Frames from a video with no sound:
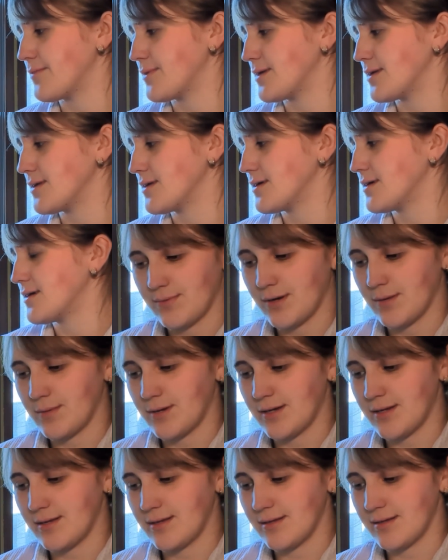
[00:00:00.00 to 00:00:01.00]
But
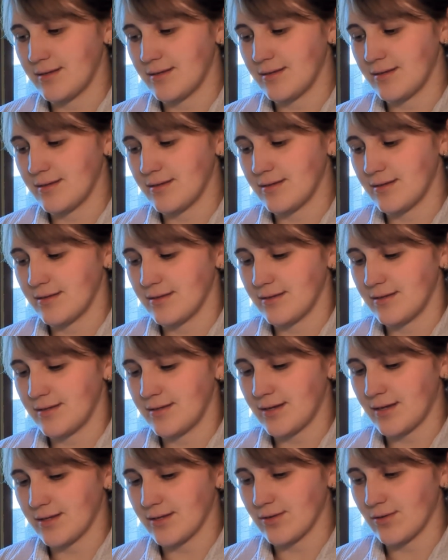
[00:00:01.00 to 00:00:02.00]
permanent
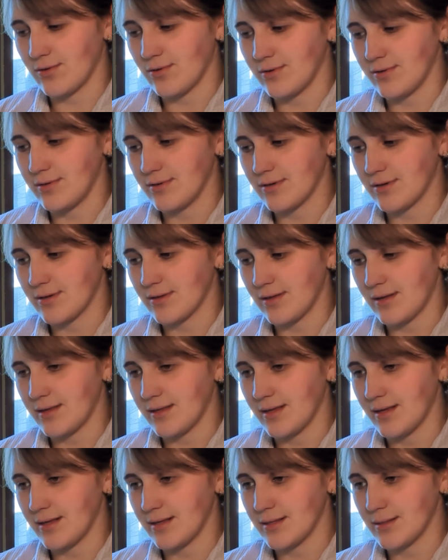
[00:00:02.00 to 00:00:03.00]
doesn't hold earthly
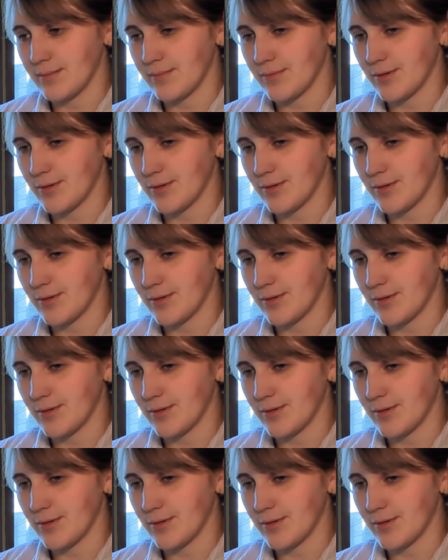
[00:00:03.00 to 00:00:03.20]
things.